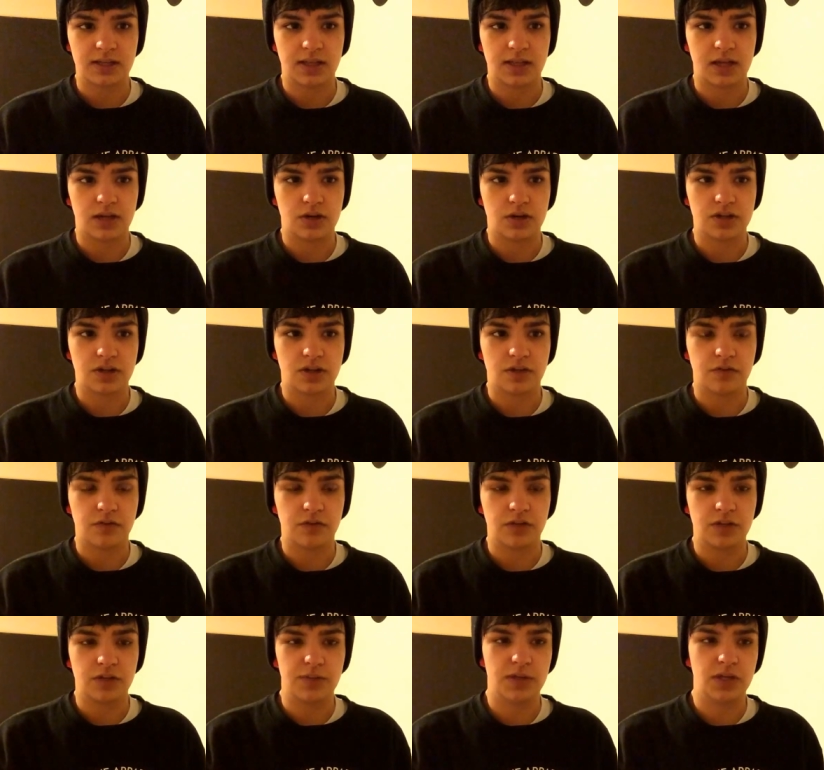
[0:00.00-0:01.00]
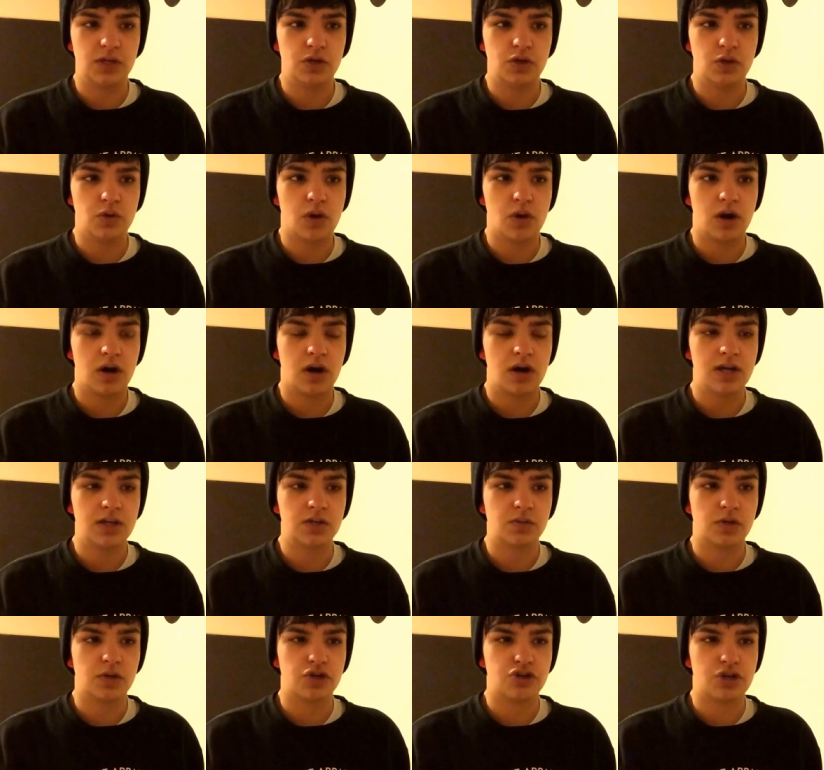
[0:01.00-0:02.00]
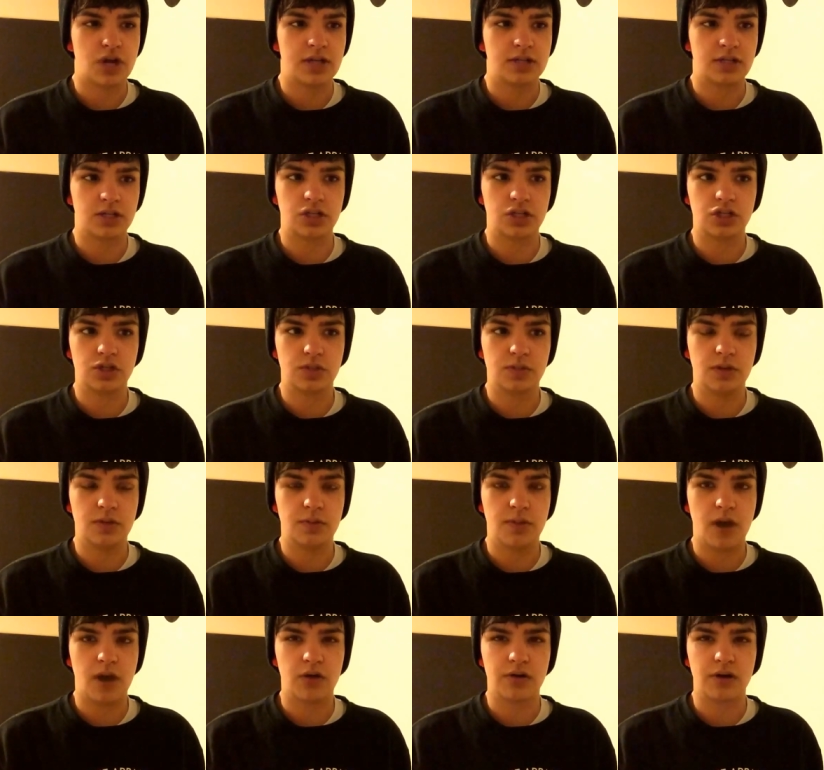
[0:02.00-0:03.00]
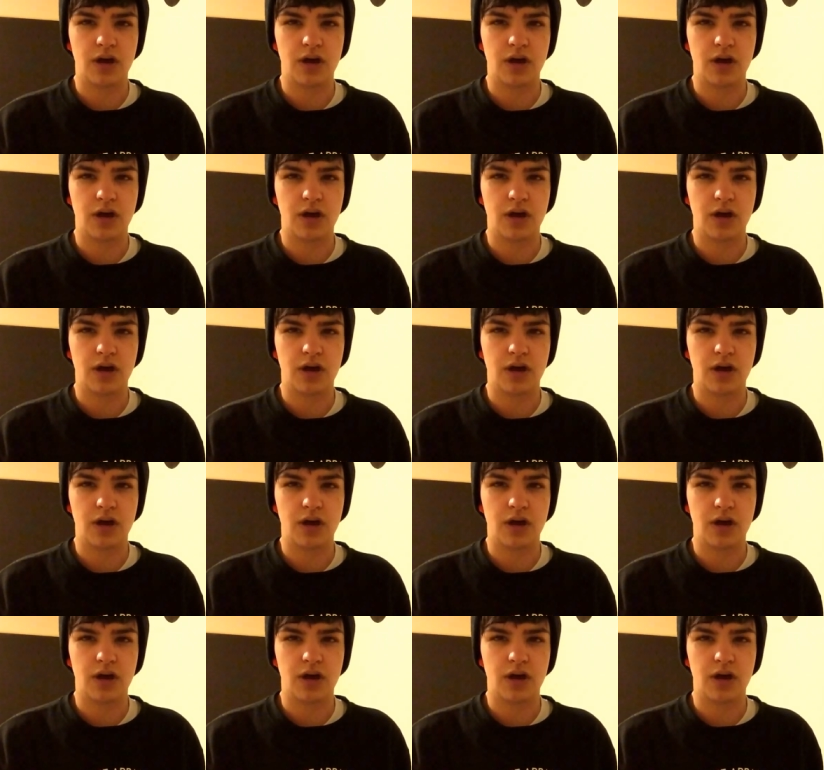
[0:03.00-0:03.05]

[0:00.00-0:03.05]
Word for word: letting yourself really be who you are is what your transition should be about,